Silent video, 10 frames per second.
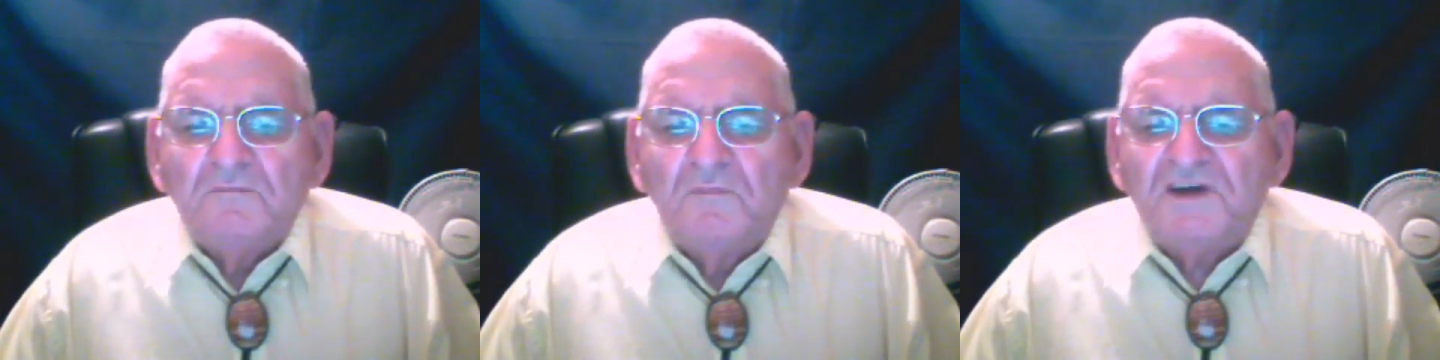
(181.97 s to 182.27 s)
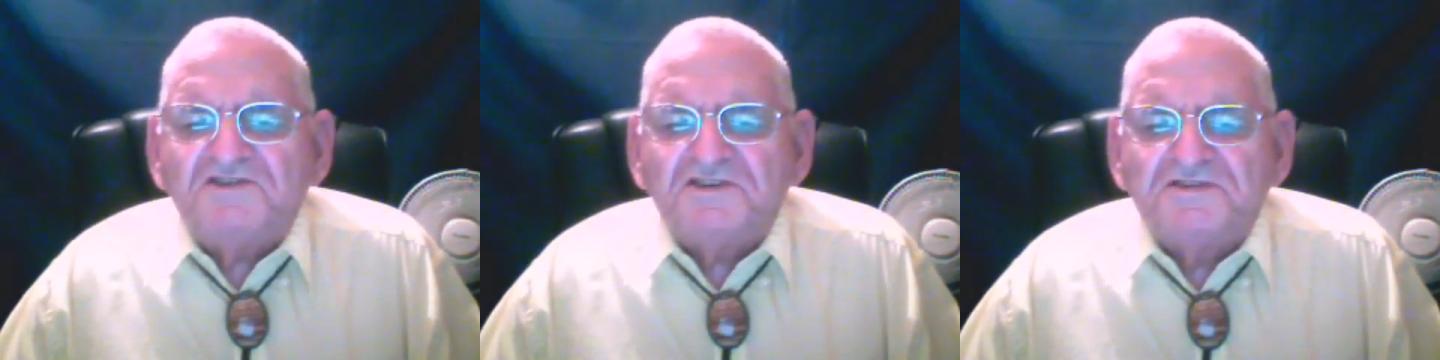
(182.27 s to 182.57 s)

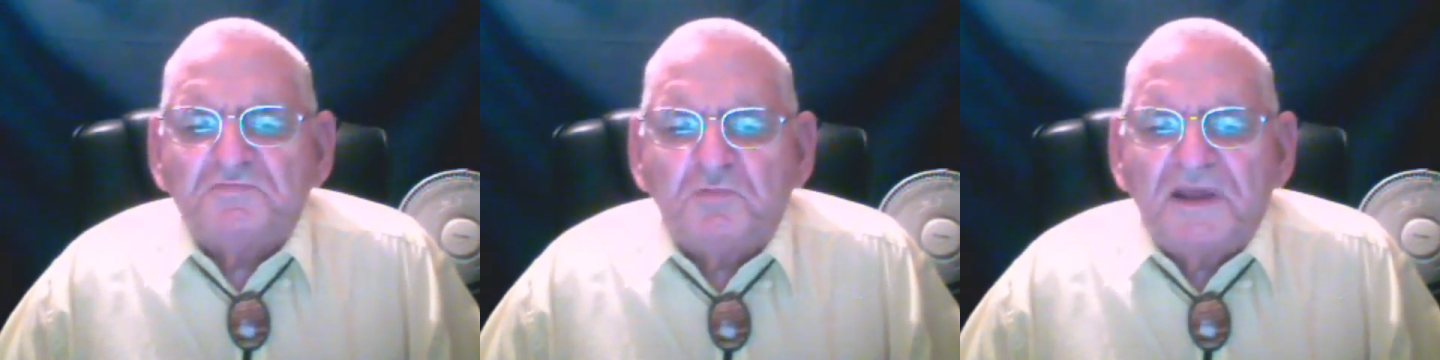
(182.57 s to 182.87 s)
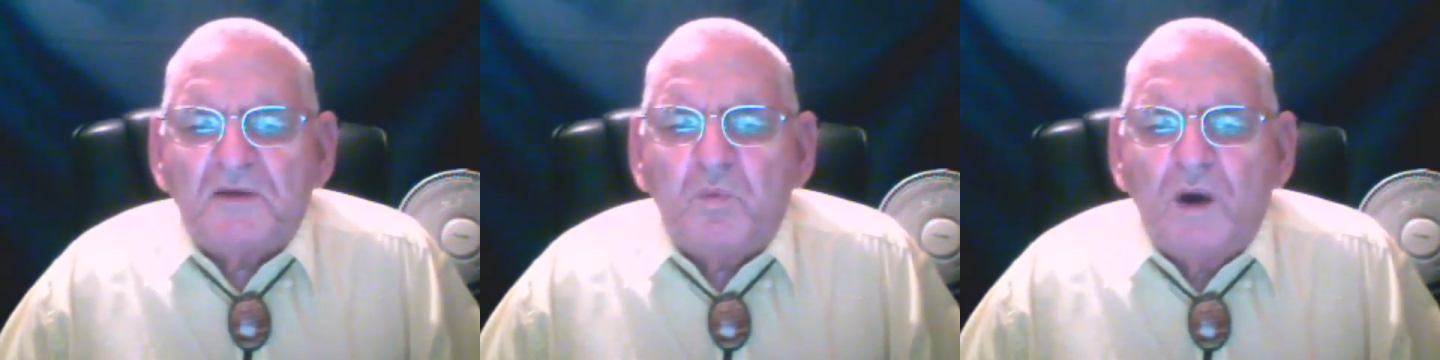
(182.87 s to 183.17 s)
Much is
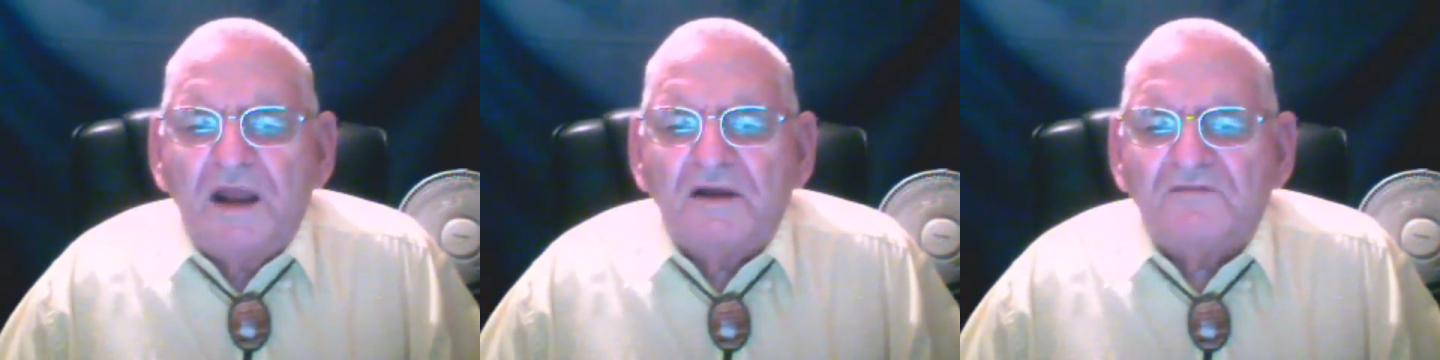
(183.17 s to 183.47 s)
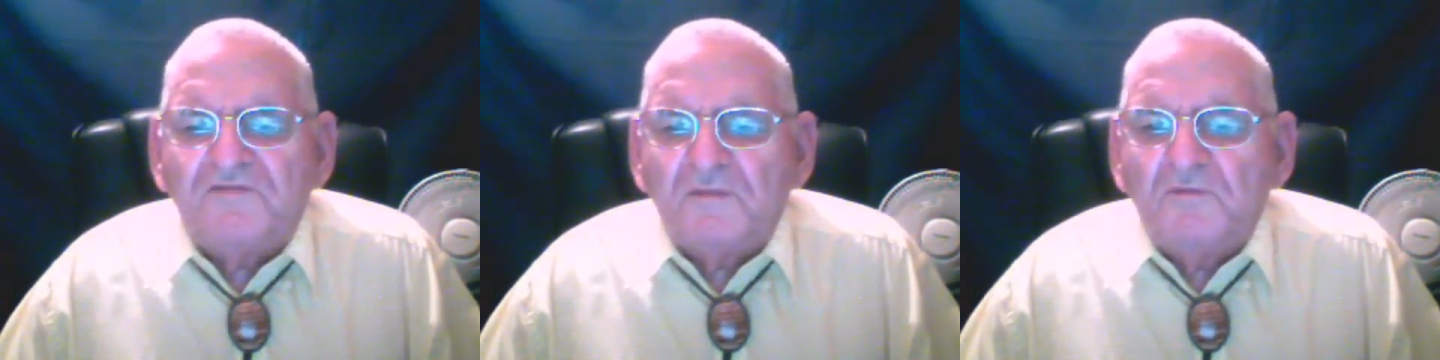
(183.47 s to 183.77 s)

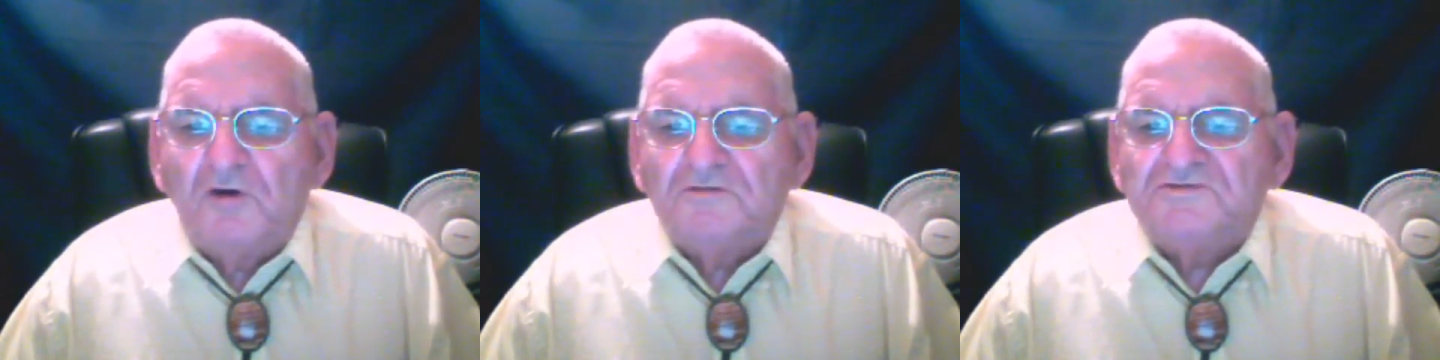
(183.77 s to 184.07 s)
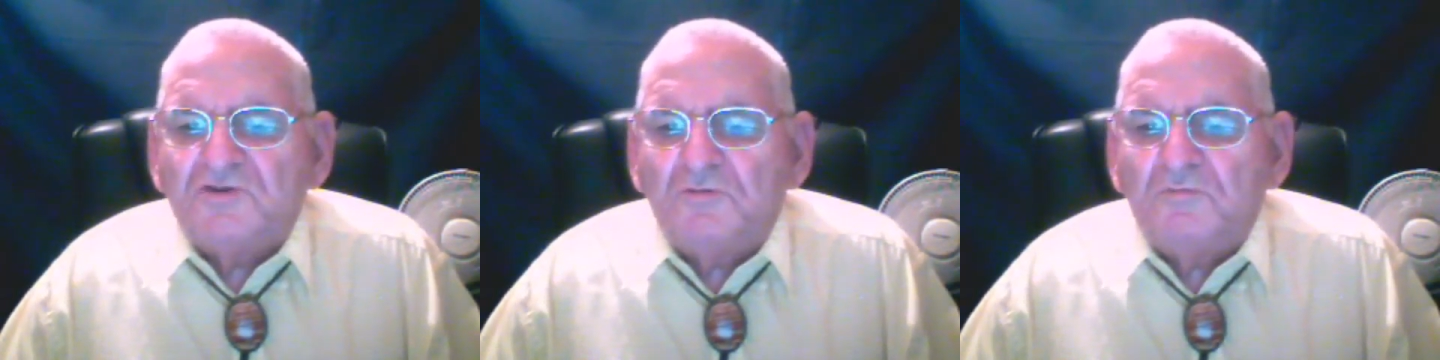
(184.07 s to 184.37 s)
required from those
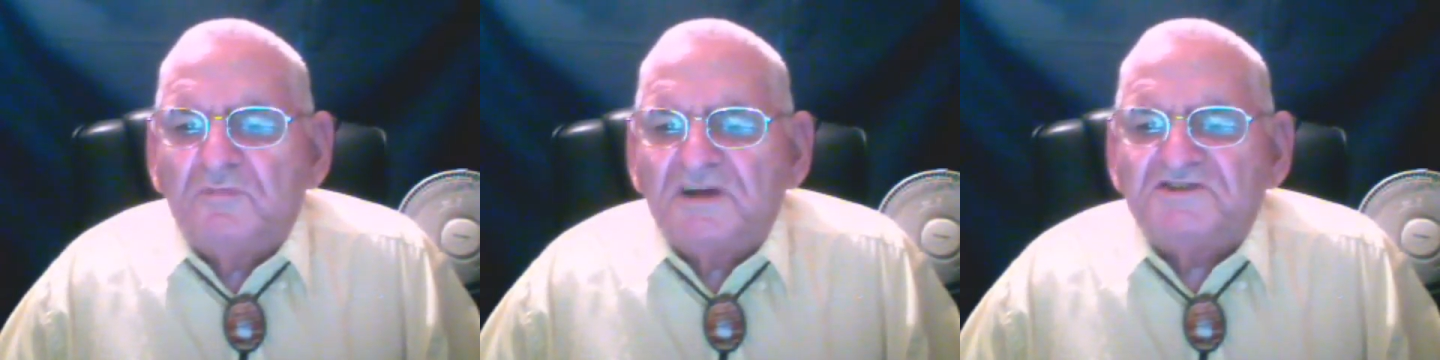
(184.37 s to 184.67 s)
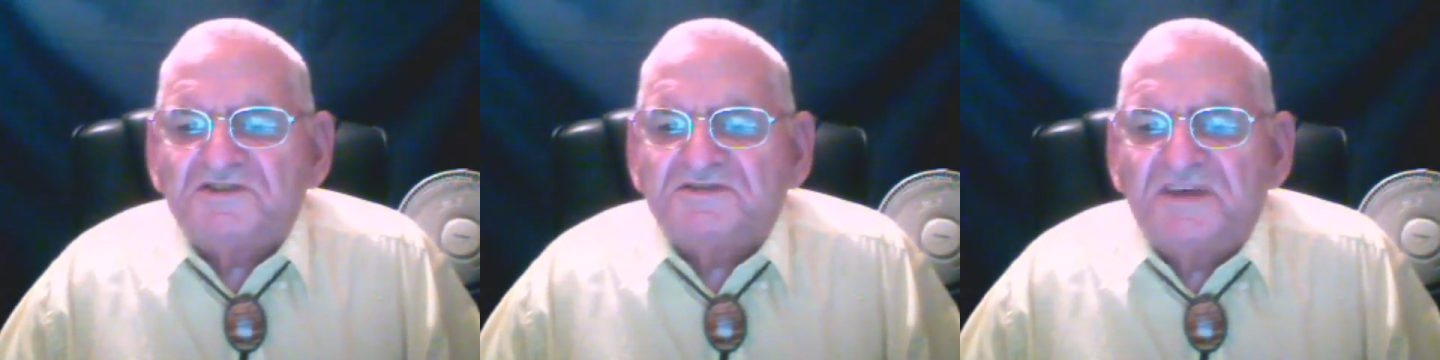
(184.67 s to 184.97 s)
whom
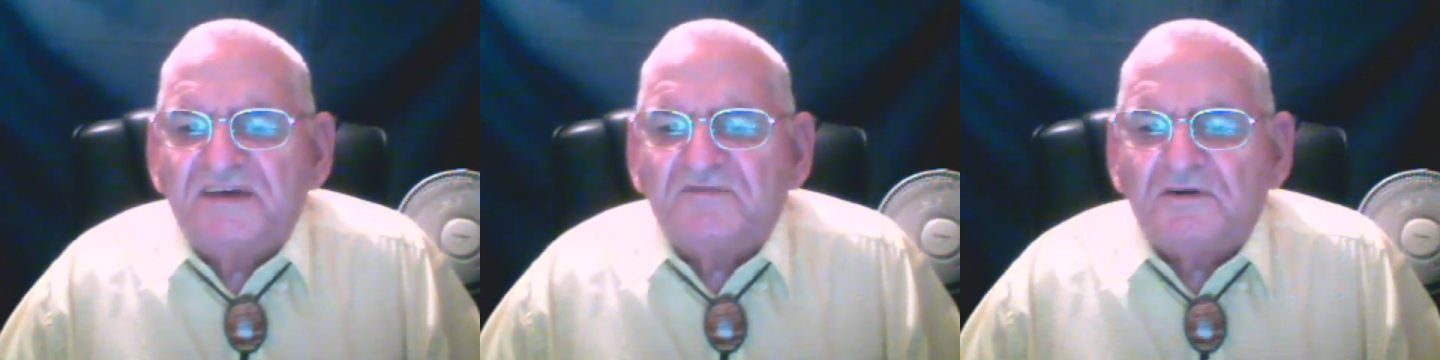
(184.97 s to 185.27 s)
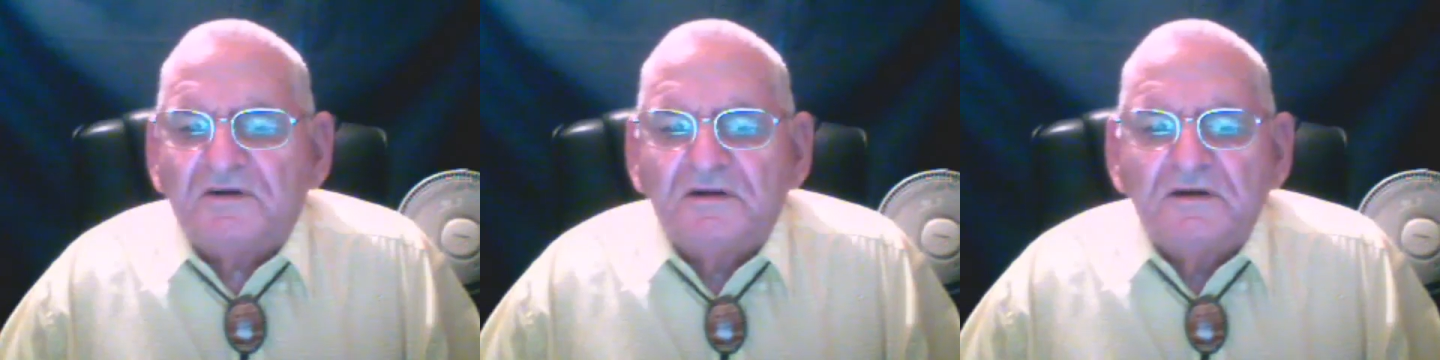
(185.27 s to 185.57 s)
much is given,